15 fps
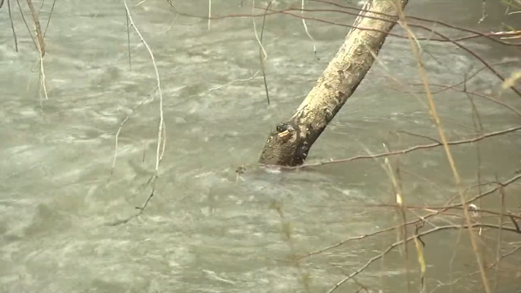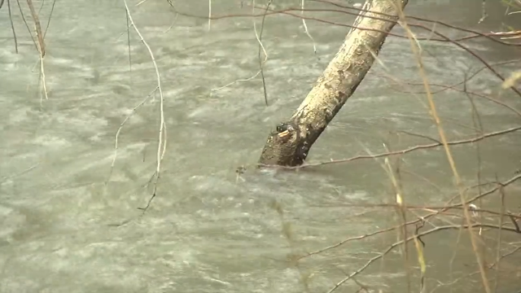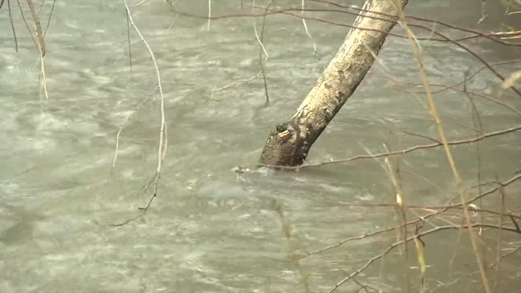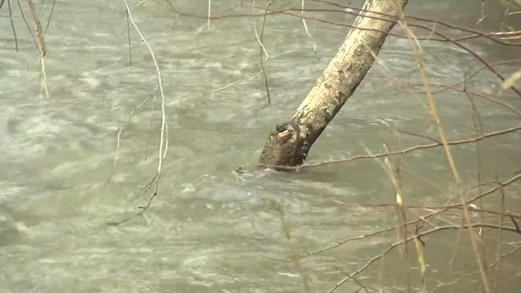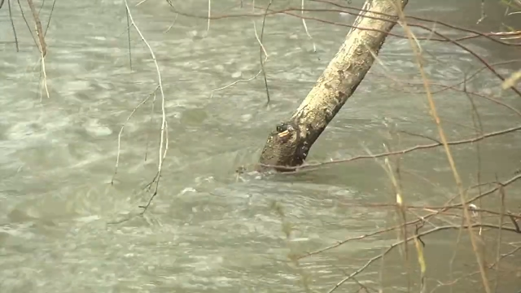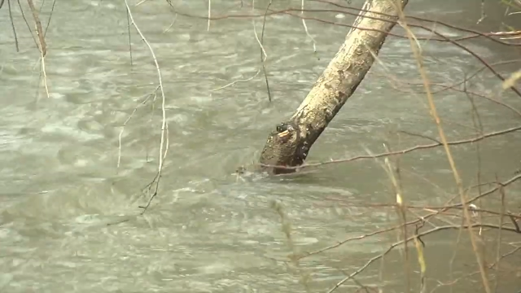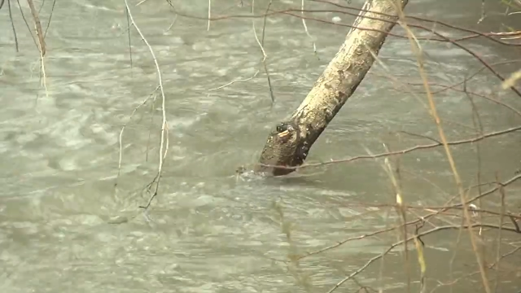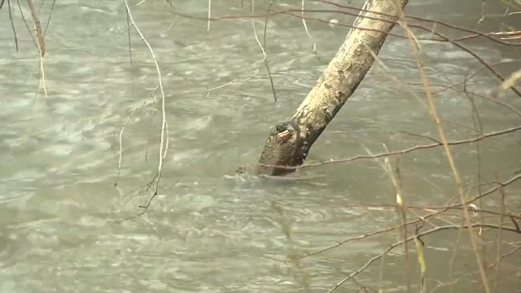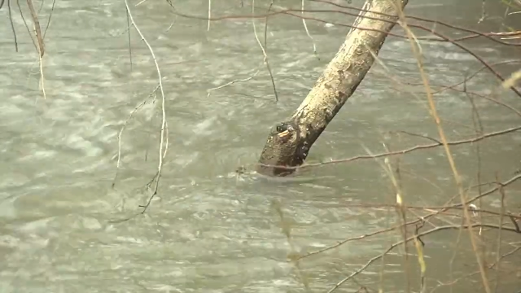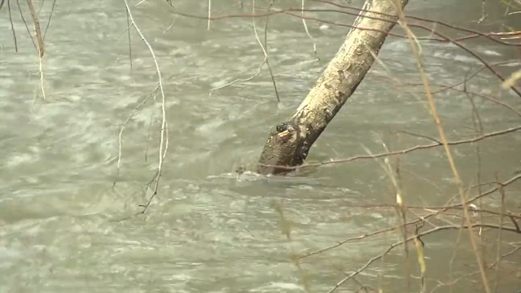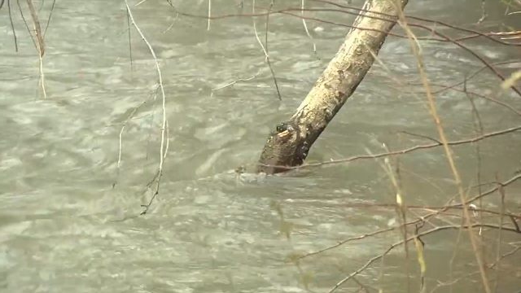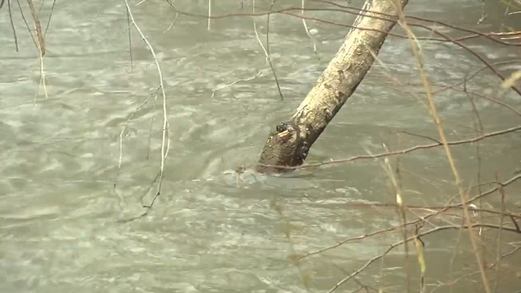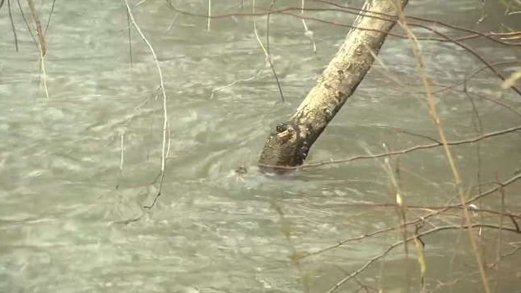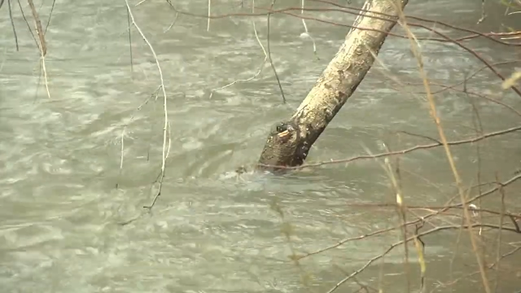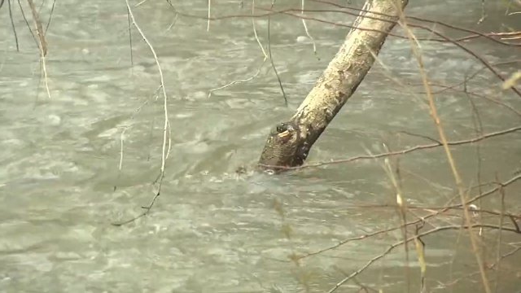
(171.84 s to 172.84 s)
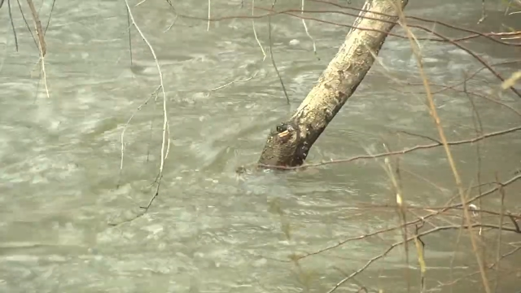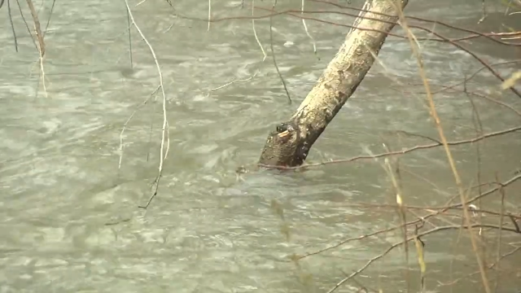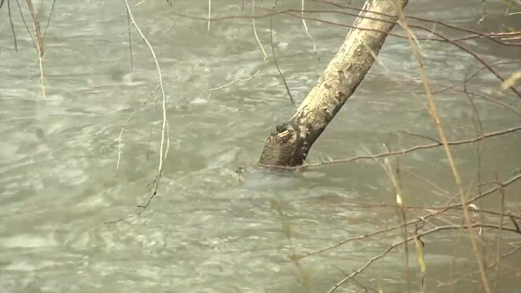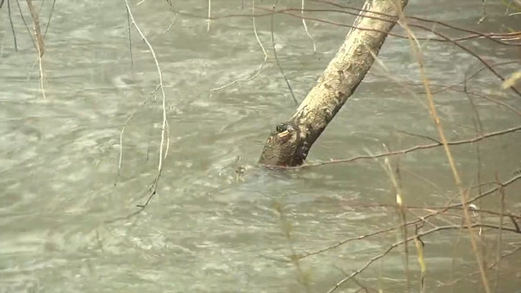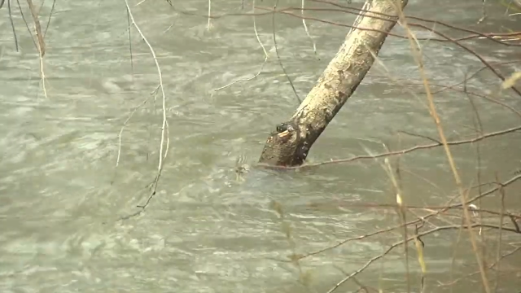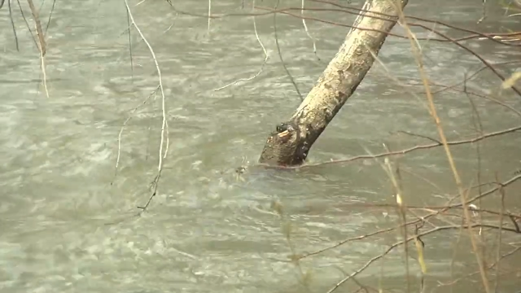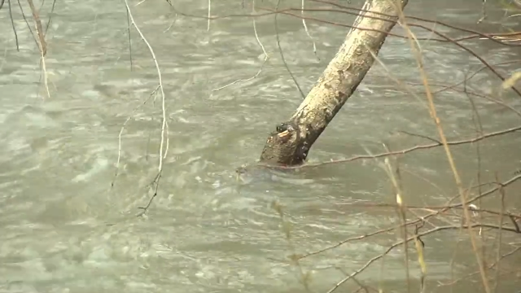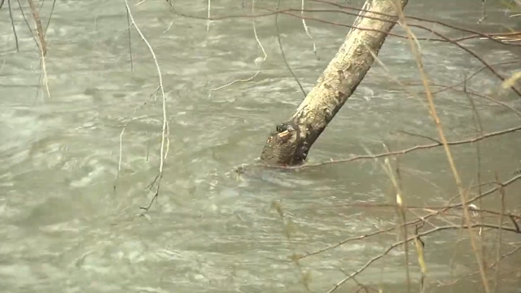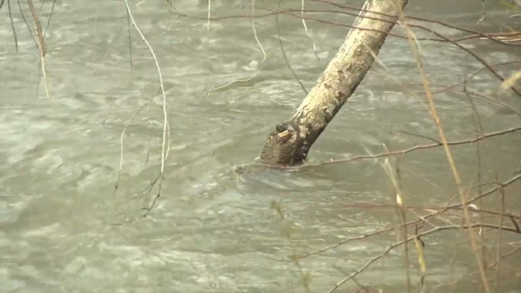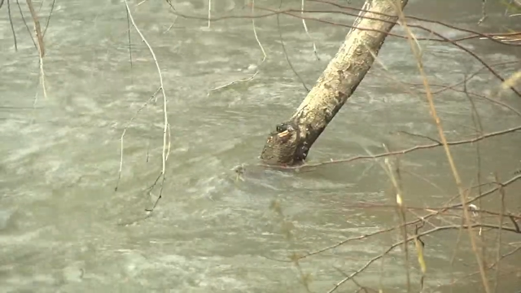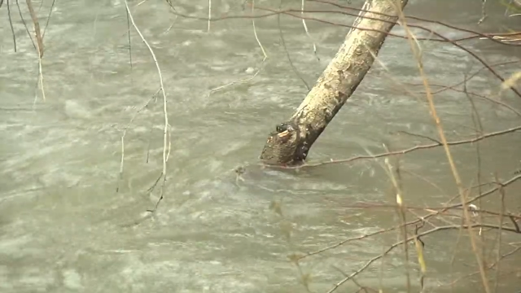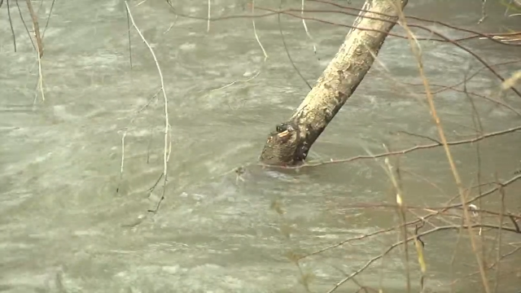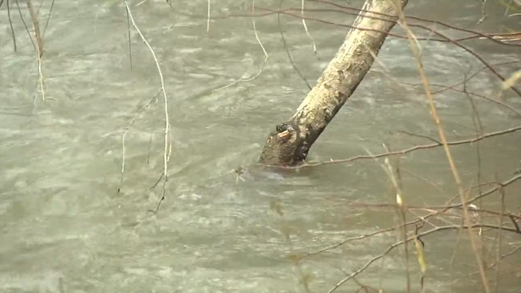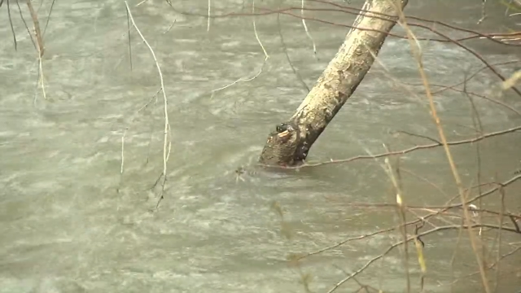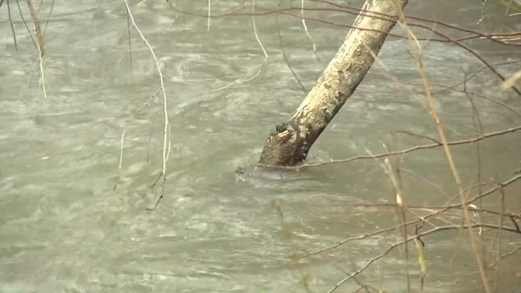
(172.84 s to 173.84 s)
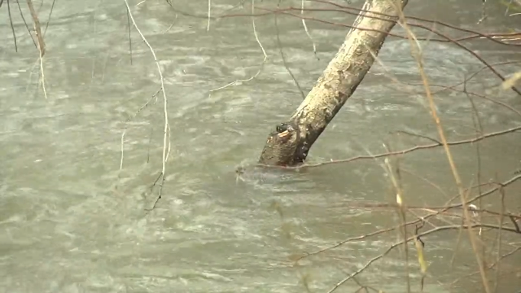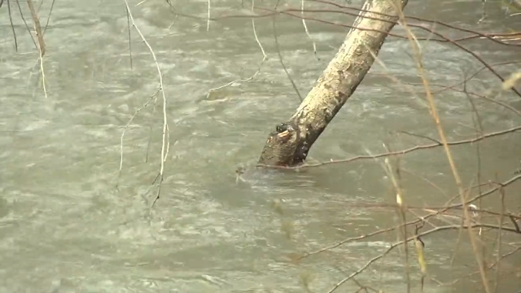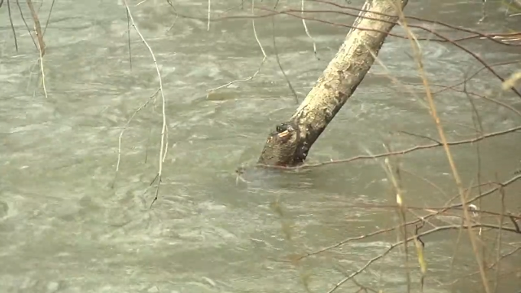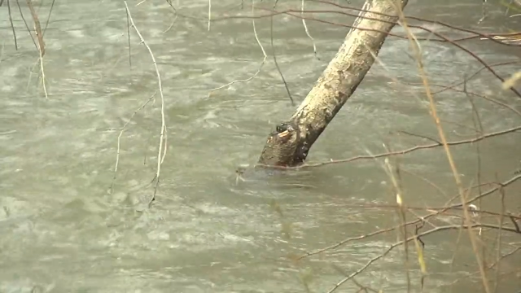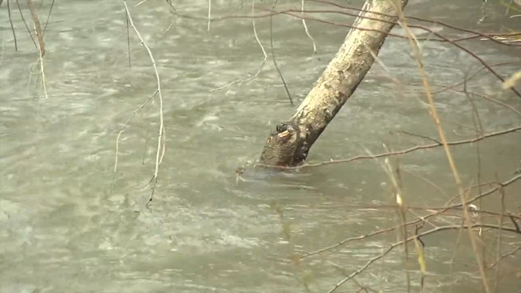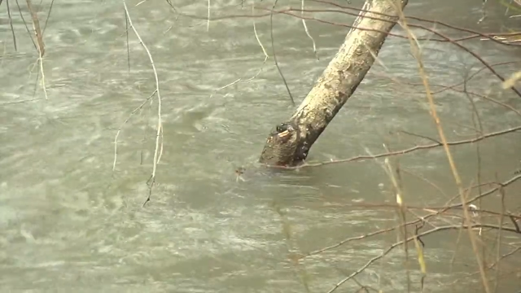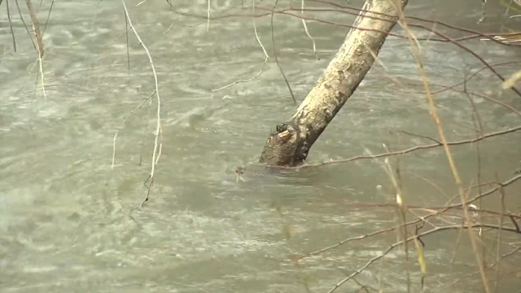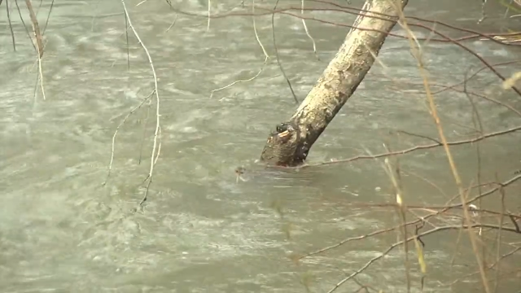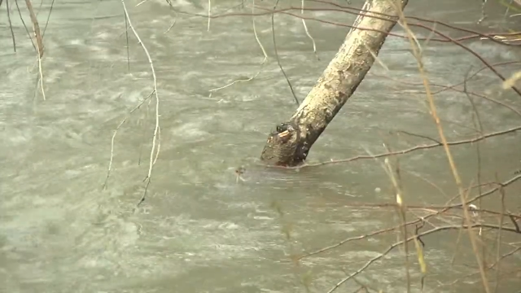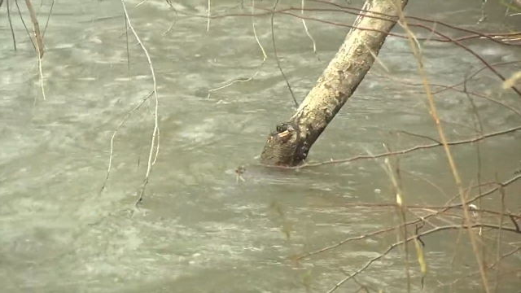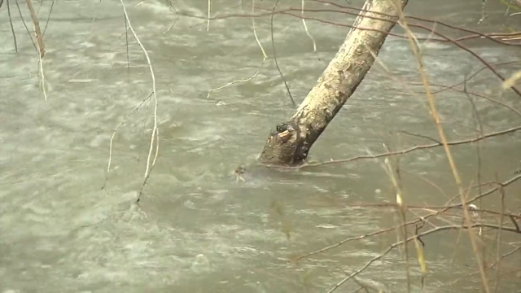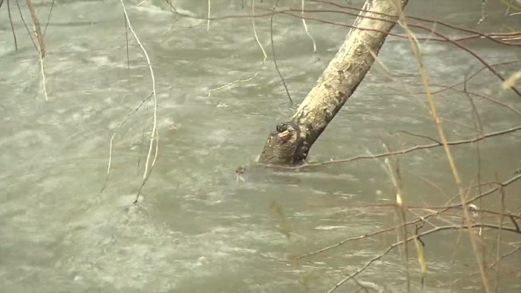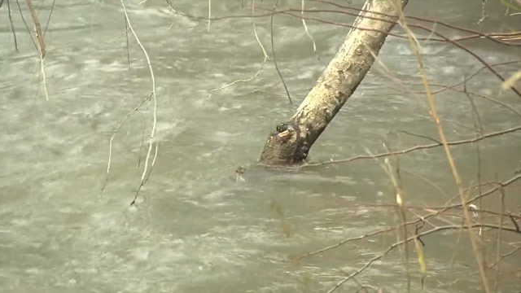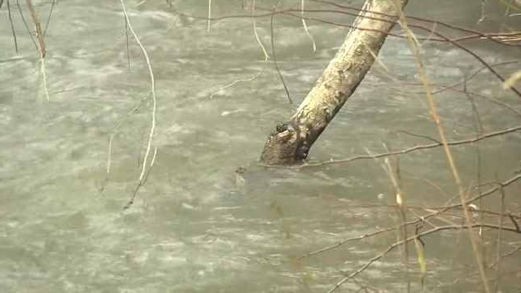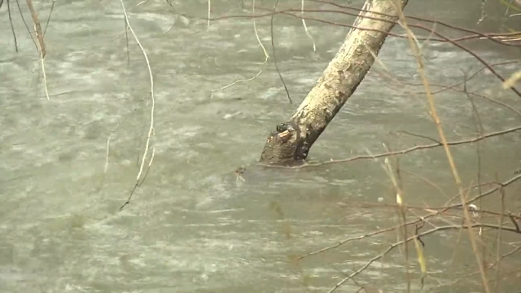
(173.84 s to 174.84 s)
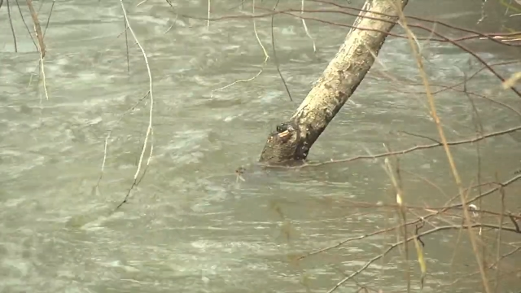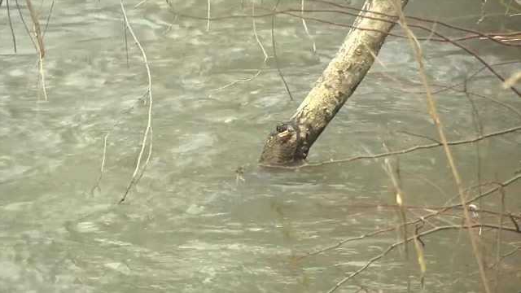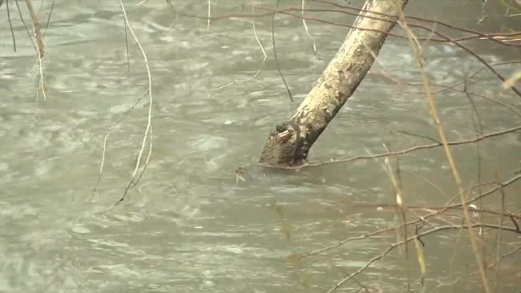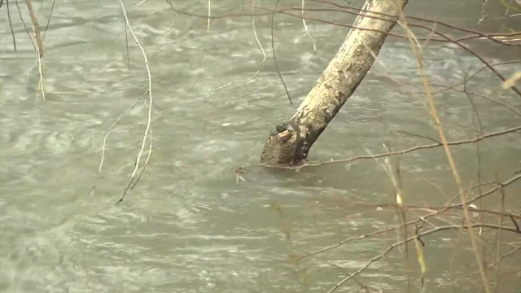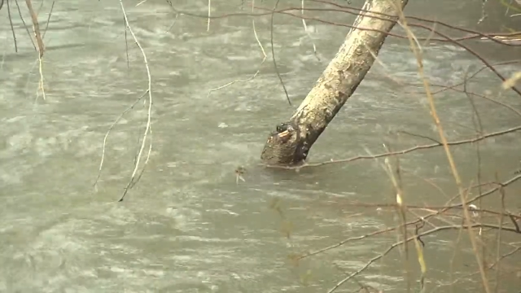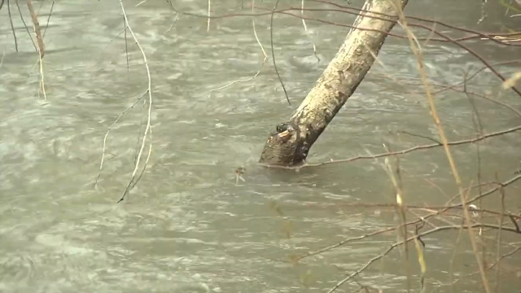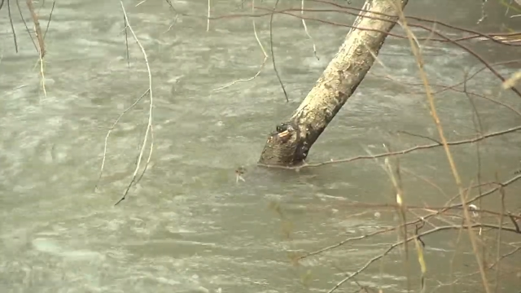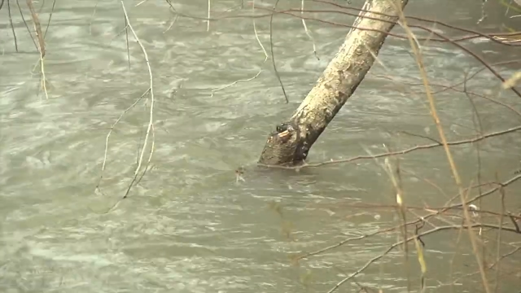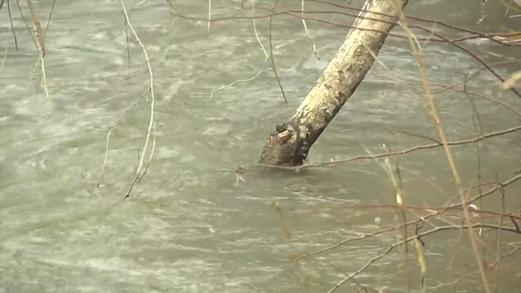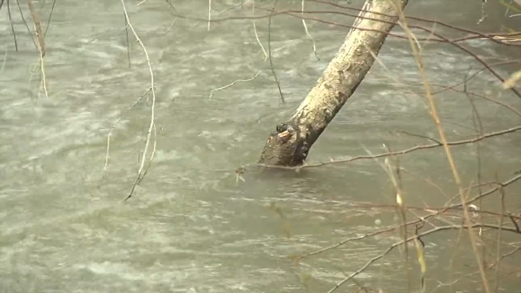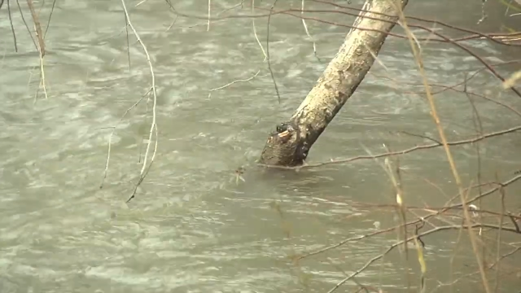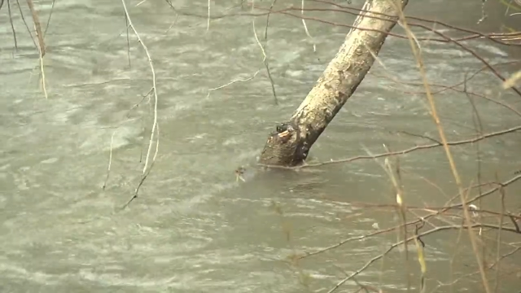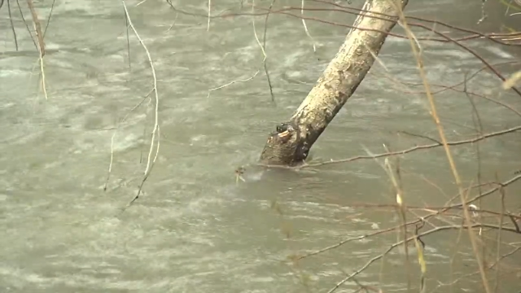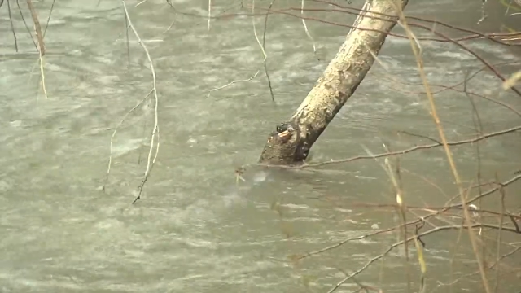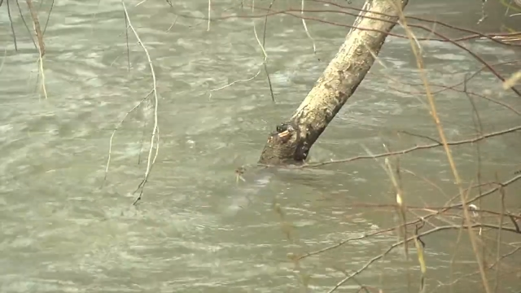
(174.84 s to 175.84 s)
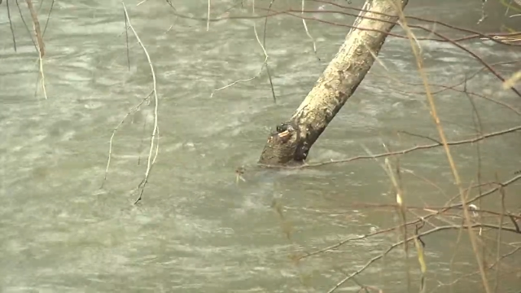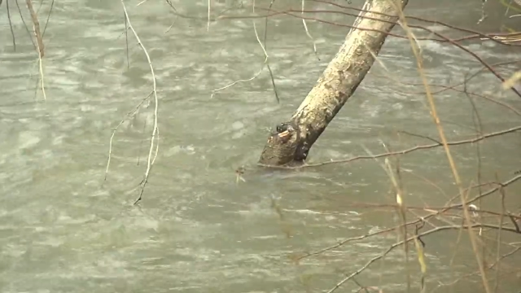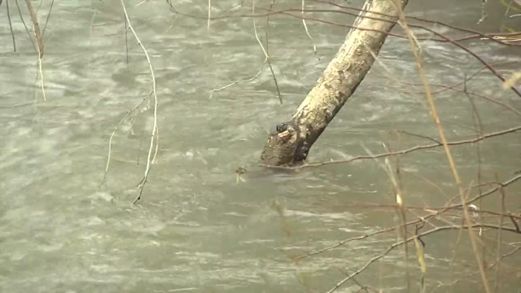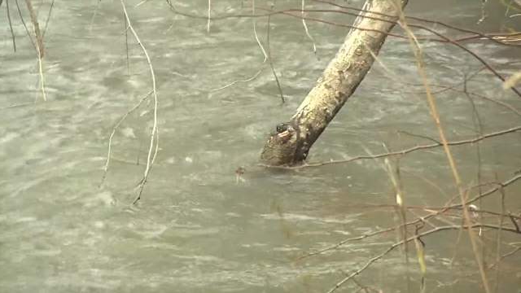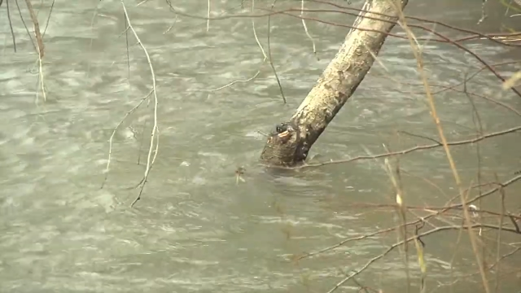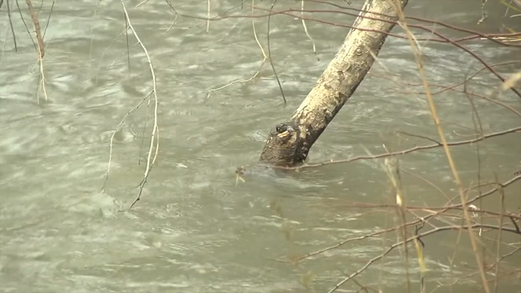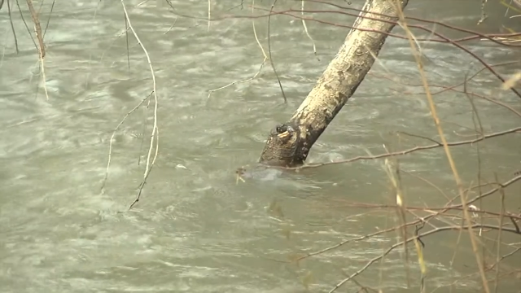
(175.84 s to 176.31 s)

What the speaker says: Nobody's mouth can be seen.